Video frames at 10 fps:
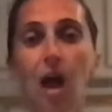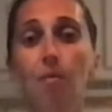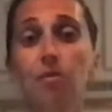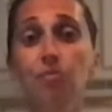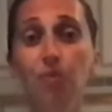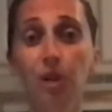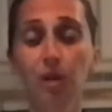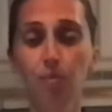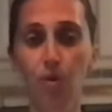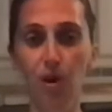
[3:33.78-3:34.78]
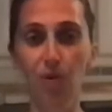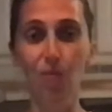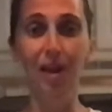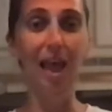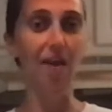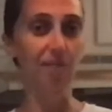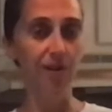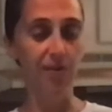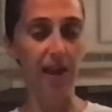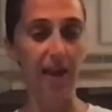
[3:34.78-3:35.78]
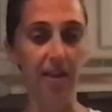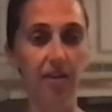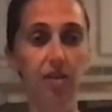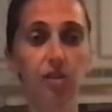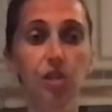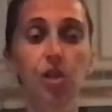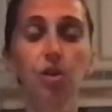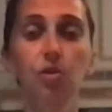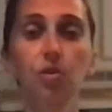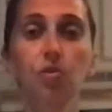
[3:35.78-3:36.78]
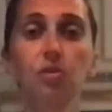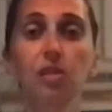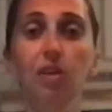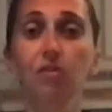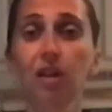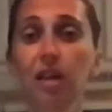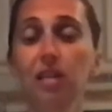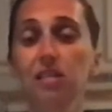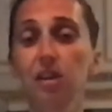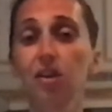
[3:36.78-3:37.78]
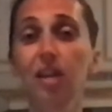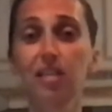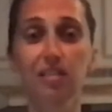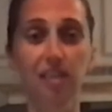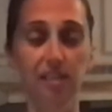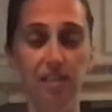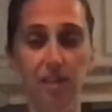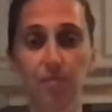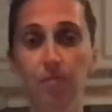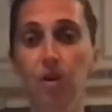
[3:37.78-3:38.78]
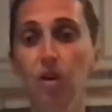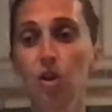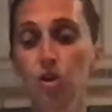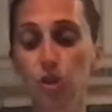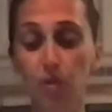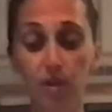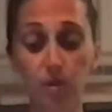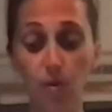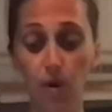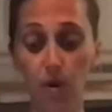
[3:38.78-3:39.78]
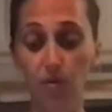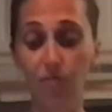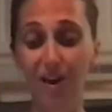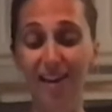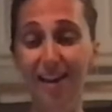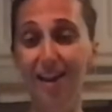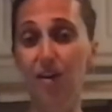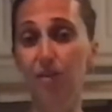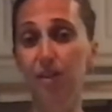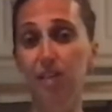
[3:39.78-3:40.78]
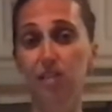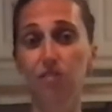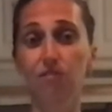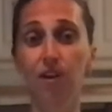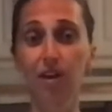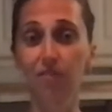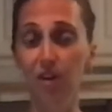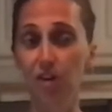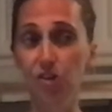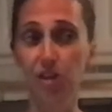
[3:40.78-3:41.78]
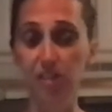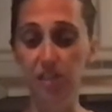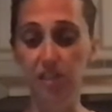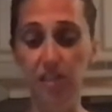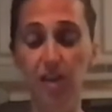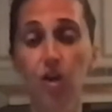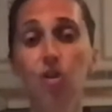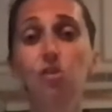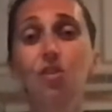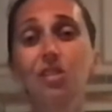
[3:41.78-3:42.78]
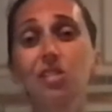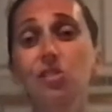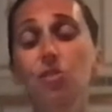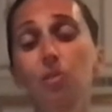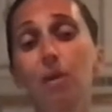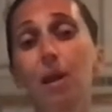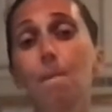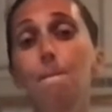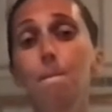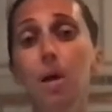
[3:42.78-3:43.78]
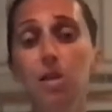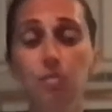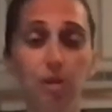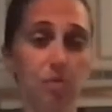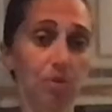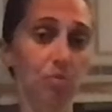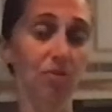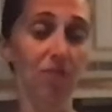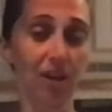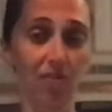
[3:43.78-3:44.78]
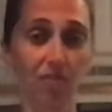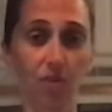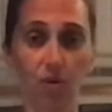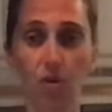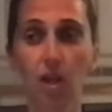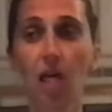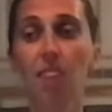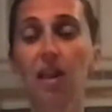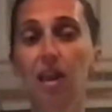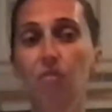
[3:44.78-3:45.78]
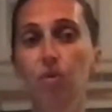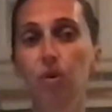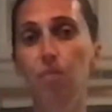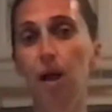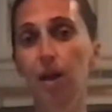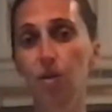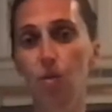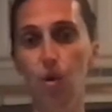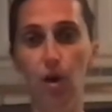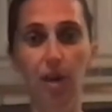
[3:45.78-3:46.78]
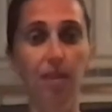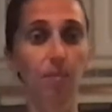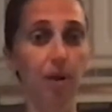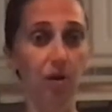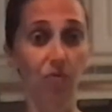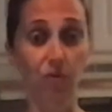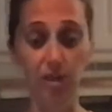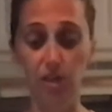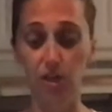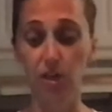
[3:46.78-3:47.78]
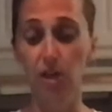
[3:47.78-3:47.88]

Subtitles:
It's really important whenever you can to use ingredients that are in season. So this corn right now is very fresh and in season, so this is going to be much more flavorful than if we were buying corn in the middle of winter.